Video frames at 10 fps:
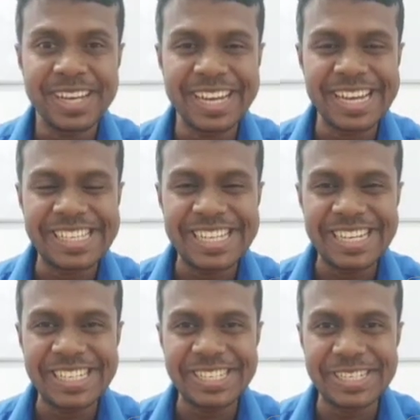Against the
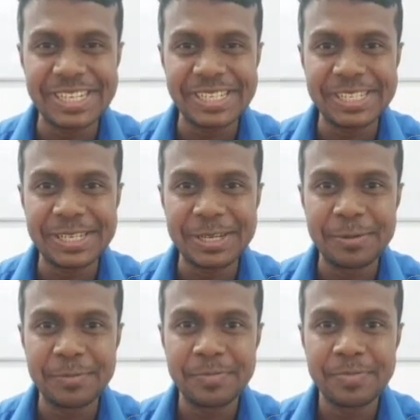resistance.
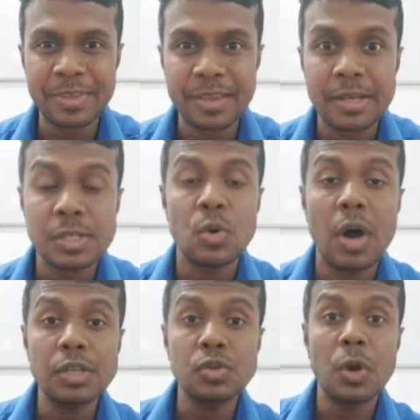
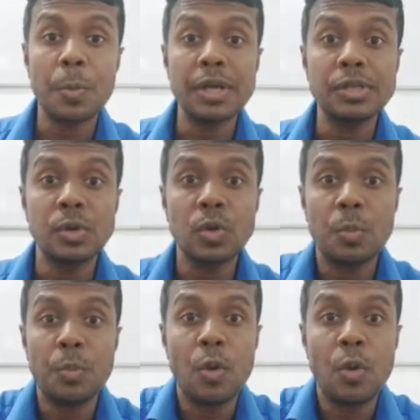So ask your patient to